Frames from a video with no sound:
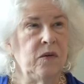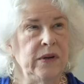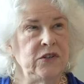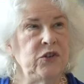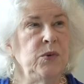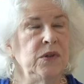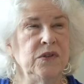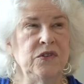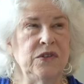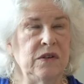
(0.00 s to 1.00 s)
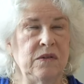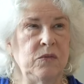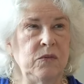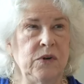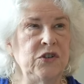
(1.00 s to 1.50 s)
rituals
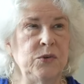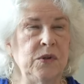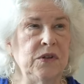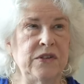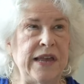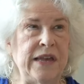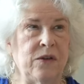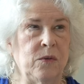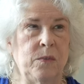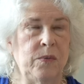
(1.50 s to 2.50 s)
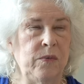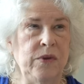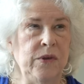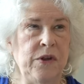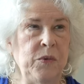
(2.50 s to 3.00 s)
rituals help
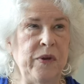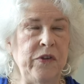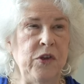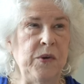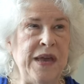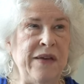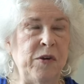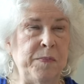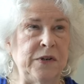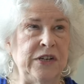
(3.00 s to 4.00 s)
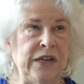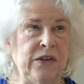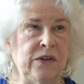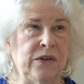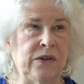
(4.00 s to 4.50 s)
you know if you have a
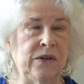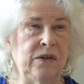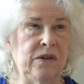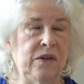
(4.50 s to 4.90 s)
particular